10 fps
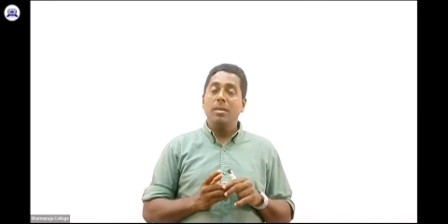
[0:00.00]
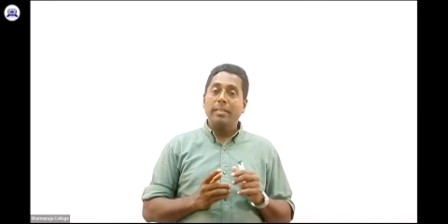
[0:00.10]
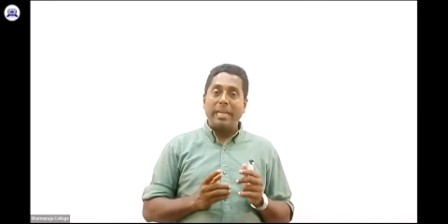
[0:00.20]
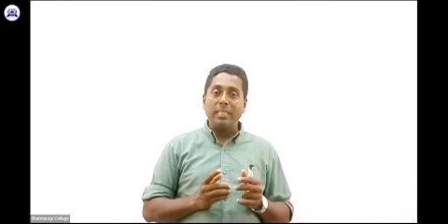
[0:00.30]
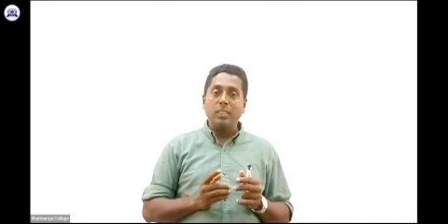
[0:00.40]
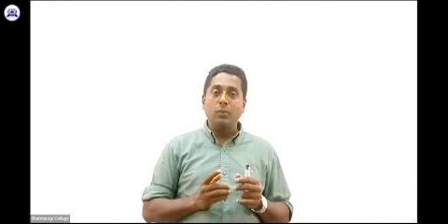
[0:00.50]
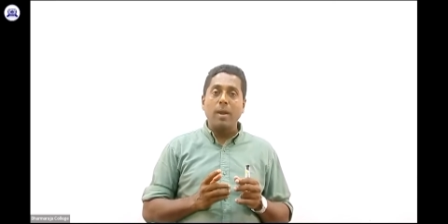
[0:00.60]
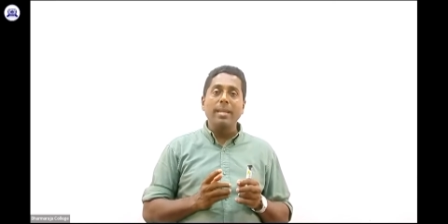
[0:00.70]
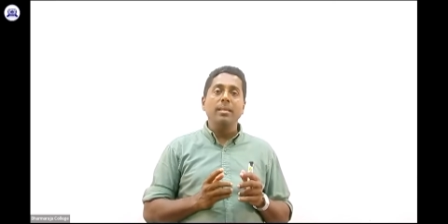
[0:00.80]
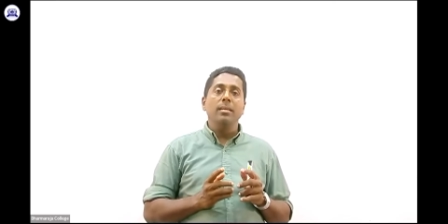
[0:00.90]
That is
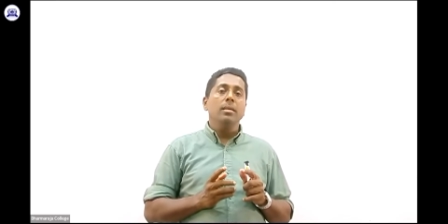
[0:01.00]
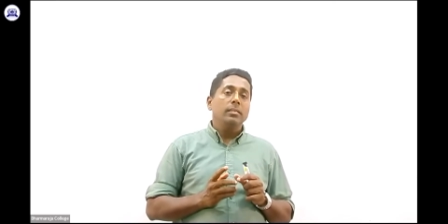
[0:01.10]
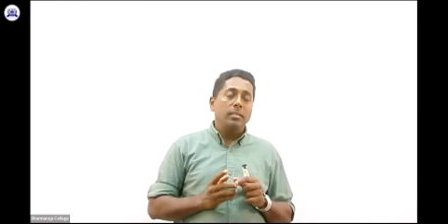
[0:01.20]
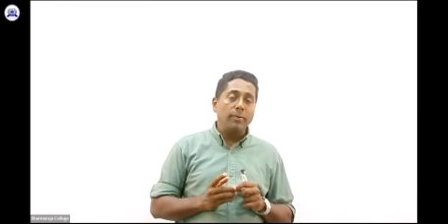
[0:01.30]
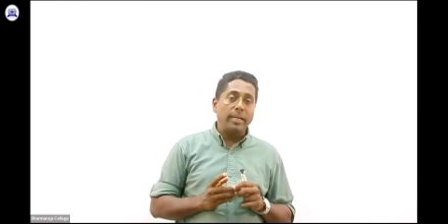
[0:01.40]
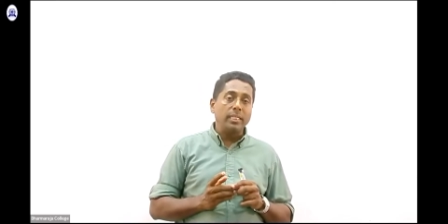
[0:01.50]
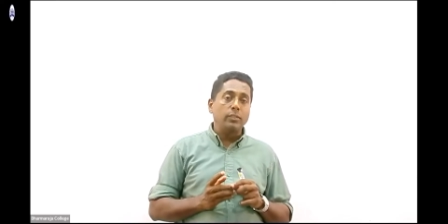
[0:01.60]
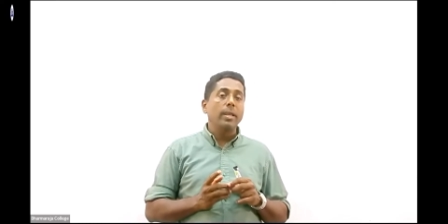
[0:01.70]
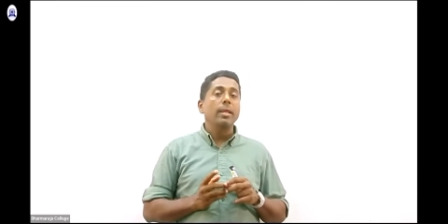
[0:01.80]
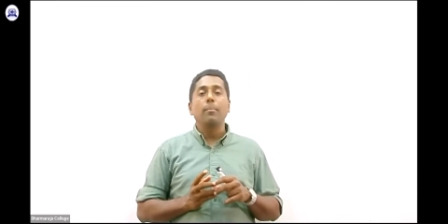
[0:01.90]
why civic is
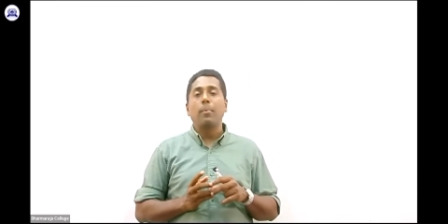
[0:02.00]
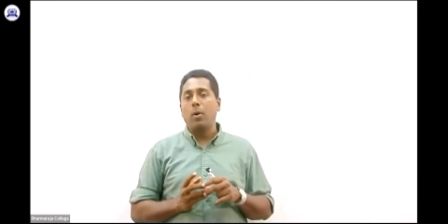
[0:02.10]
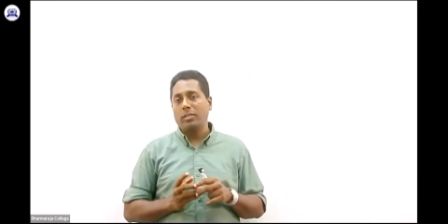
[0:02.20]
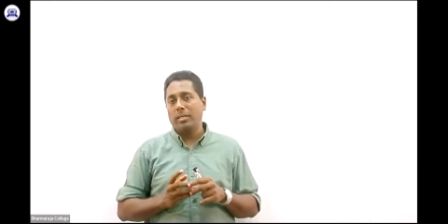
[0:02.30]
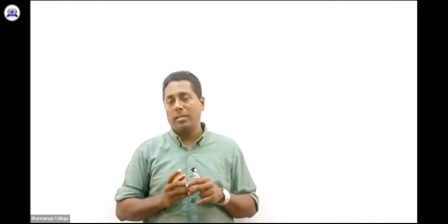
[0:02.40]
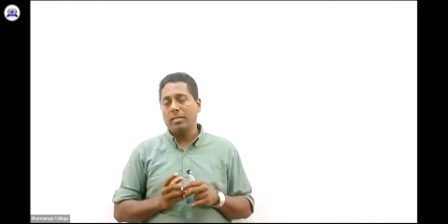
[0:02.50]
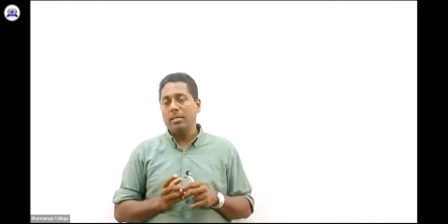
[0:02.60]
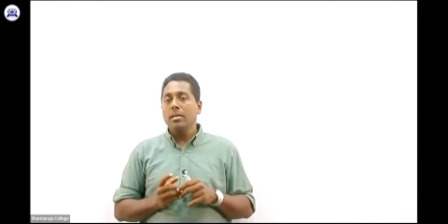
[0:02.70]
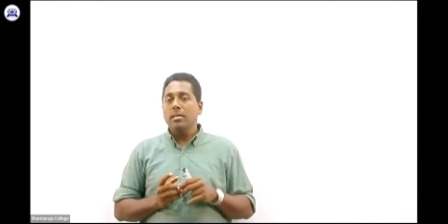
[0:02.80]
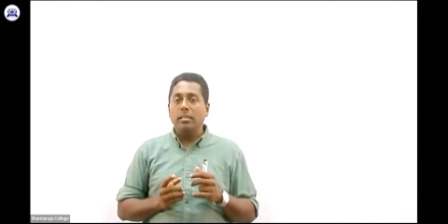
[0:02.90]
very important.
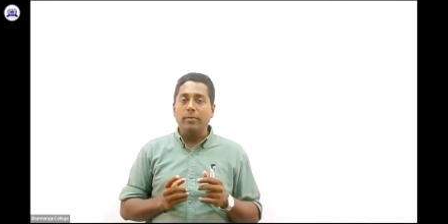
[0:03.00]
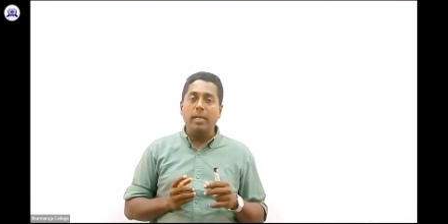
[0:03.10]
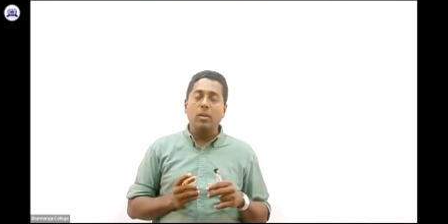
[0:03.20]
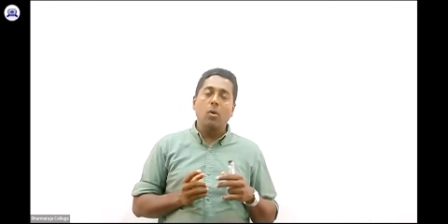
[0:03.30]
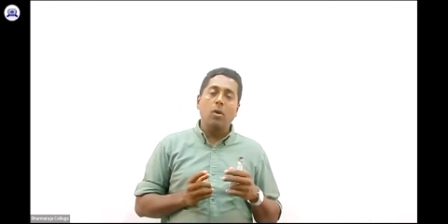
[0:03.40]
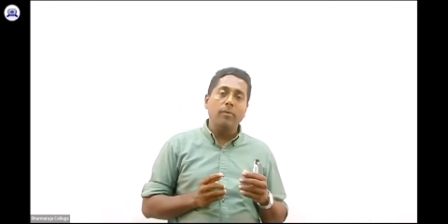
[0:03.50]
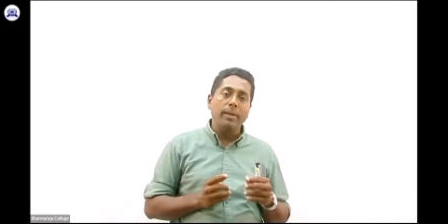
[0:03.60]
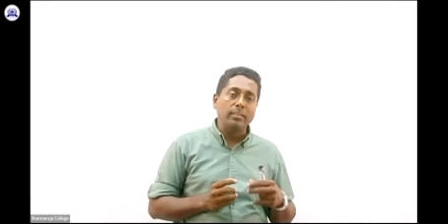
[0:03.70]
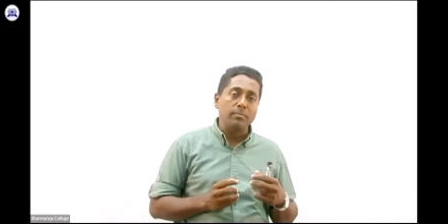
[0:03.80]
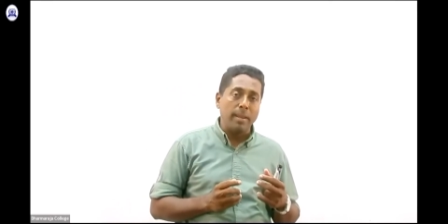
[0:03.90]
Civic
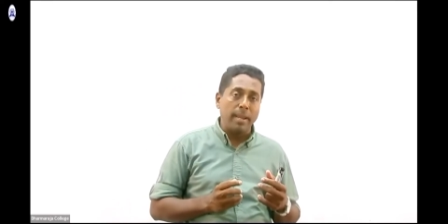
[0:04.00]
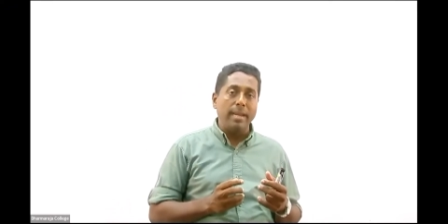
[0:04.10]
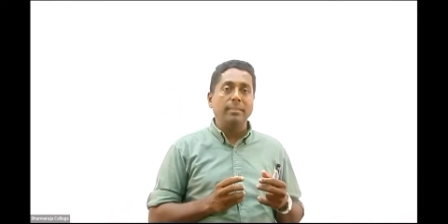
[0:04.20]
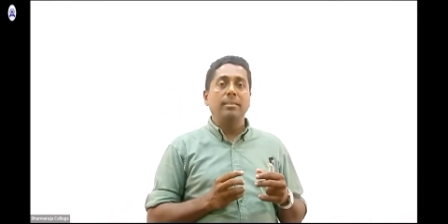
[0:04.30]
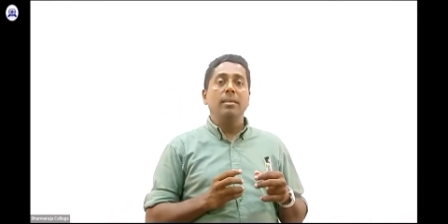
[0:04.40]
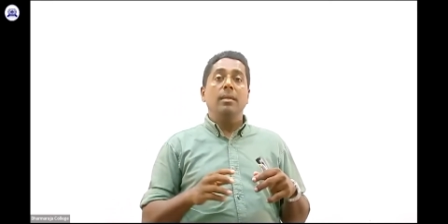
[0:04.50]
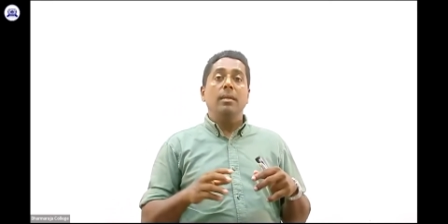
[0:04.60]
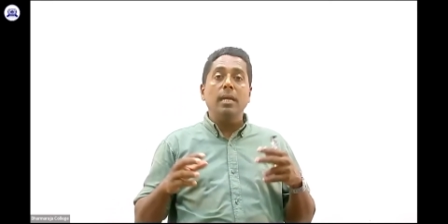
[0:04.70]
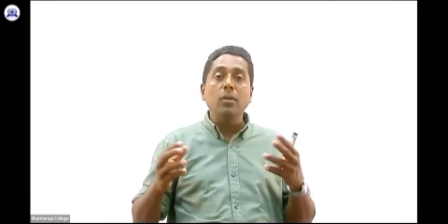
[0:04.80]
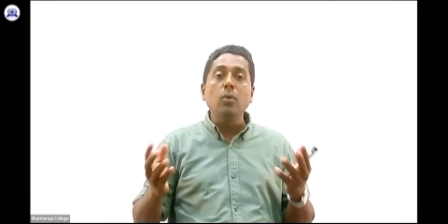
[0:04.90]
always makes
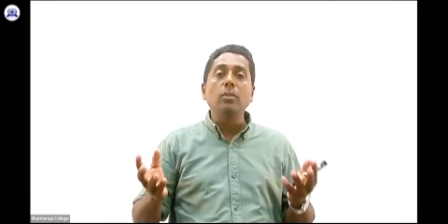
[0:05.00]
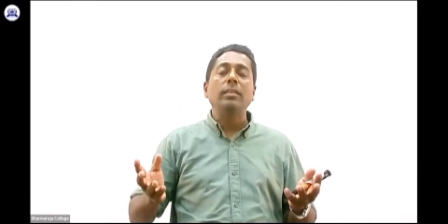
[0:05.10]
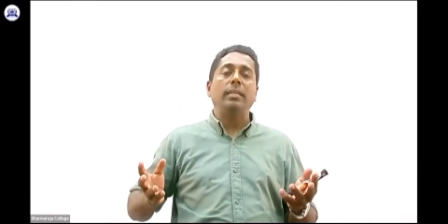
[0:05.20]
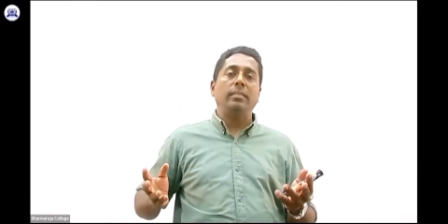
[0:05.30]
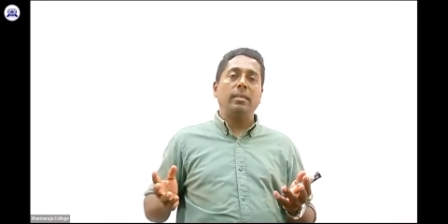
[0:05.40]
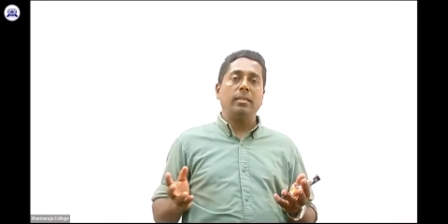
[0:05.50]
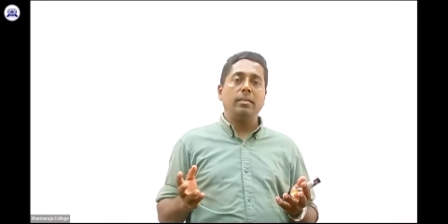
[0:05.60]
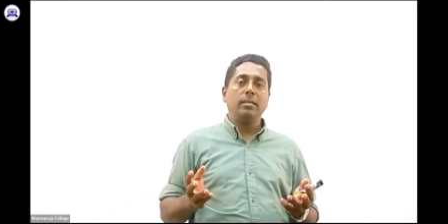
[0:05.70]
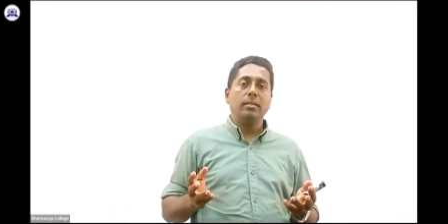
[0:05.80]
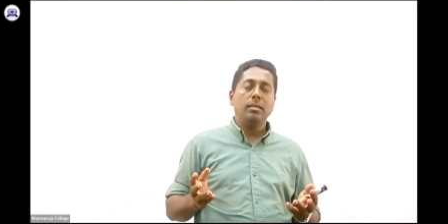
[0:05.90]
a good citizen,
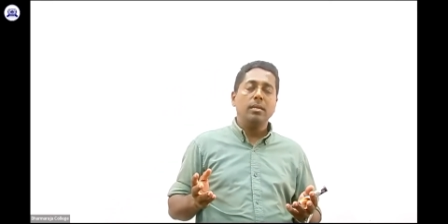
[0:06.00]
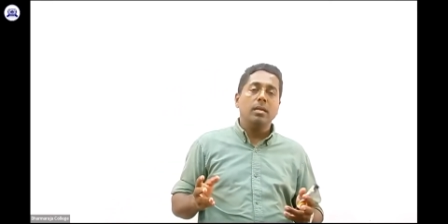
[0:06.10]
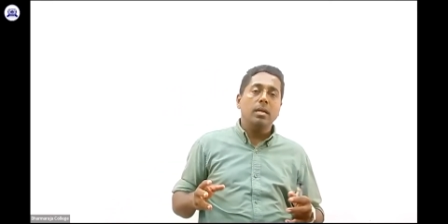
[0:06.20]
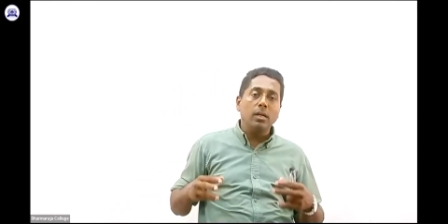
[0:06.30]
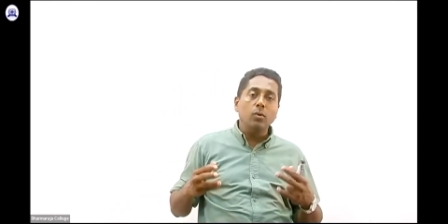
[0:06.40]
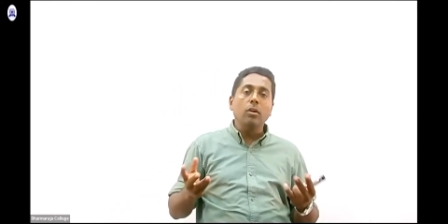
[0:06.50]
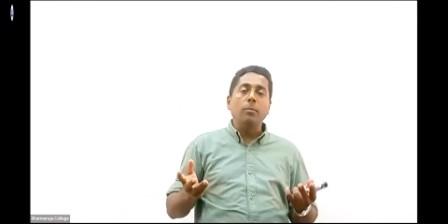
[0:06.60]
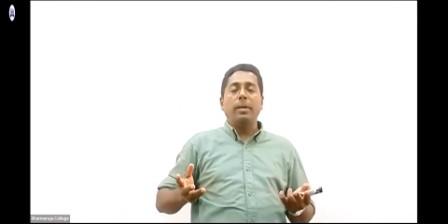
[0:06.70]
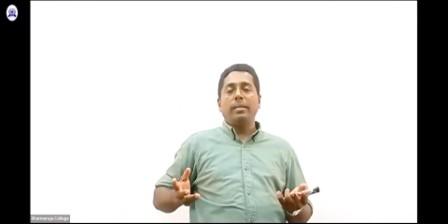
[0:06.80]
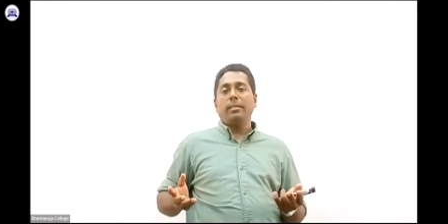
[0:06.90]
a good
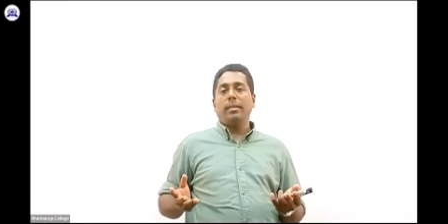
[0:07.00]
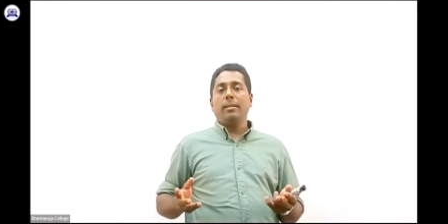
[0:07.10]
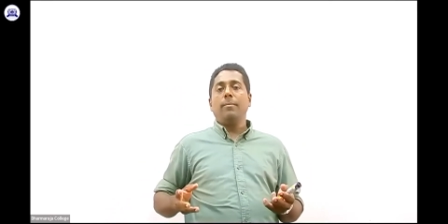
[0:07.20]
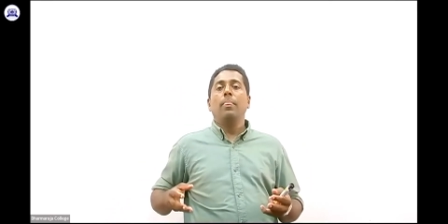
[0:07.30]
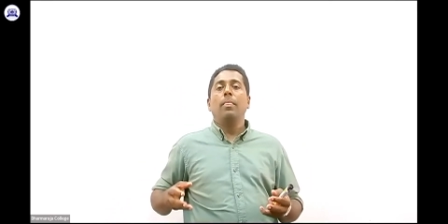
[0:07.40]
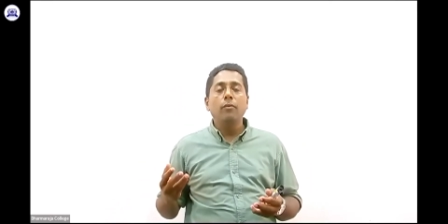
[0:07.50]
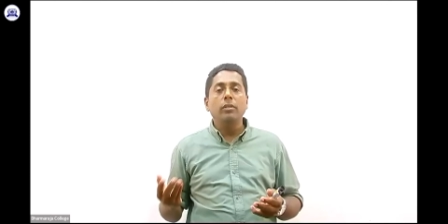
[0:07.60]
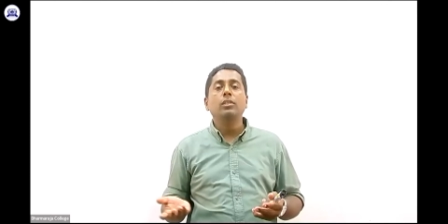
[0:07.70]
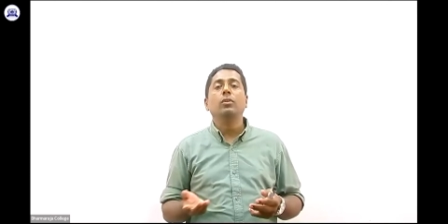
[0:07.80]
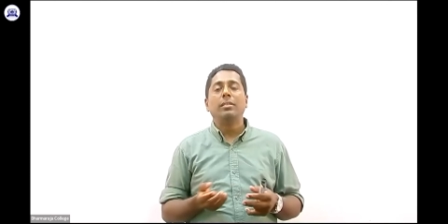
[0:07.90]
person for
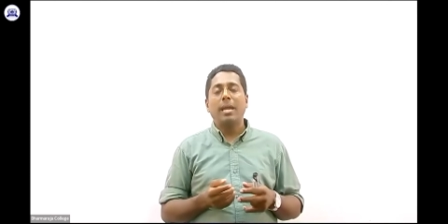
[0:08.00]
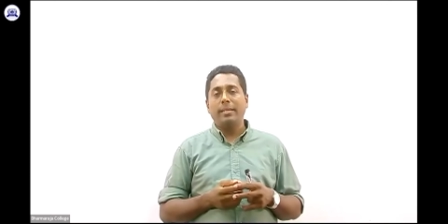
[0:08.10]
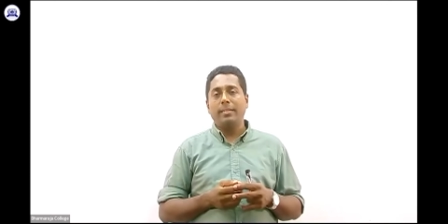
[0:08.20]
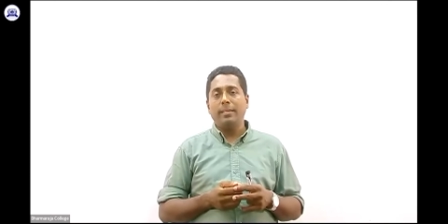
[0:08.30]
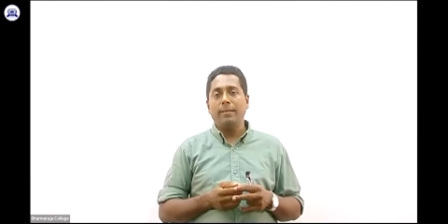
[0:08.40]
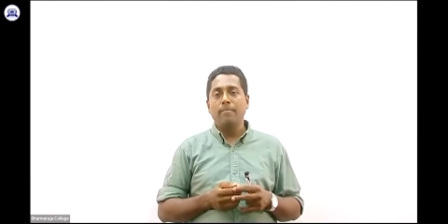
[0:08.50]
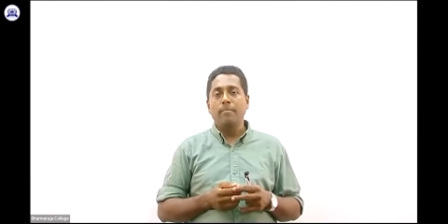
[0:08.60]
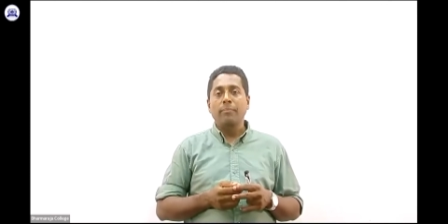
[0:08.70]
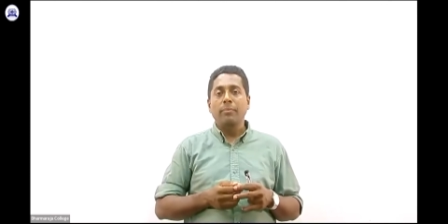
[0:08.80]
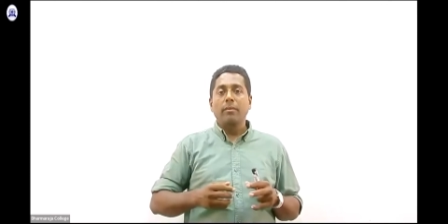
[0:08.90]
the society,
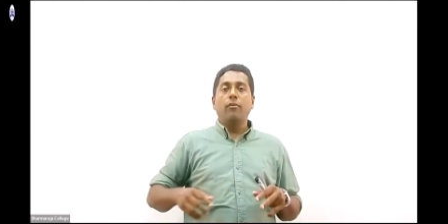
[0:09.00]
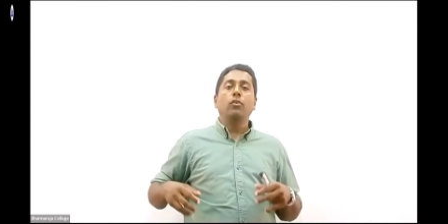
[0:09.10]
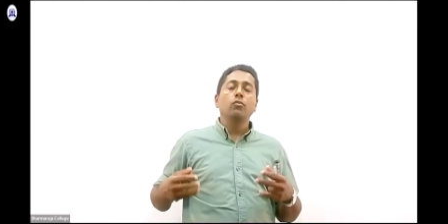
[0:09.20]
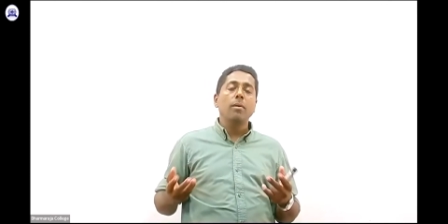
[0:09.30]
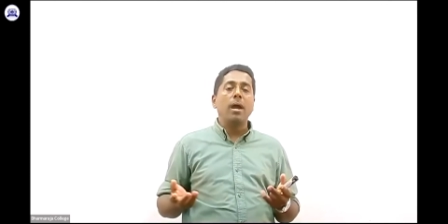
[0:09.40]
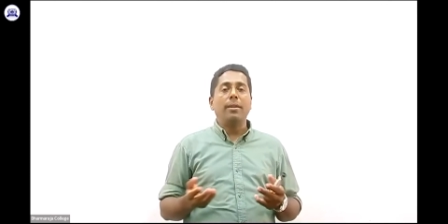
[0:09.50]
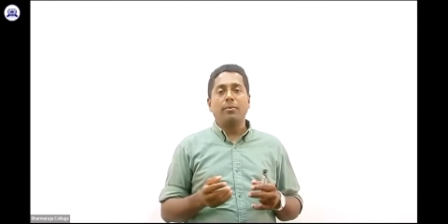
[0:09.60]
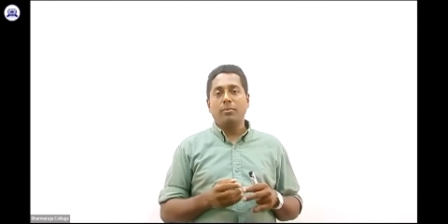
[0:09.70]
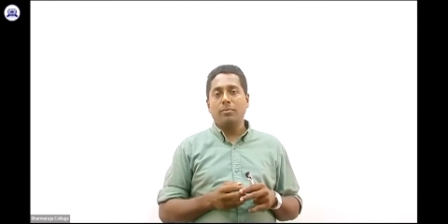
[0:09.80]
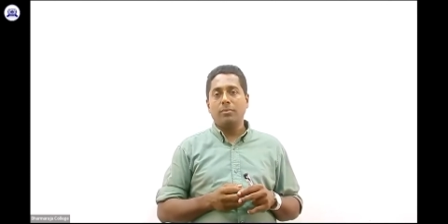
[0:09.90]
for tomorrow.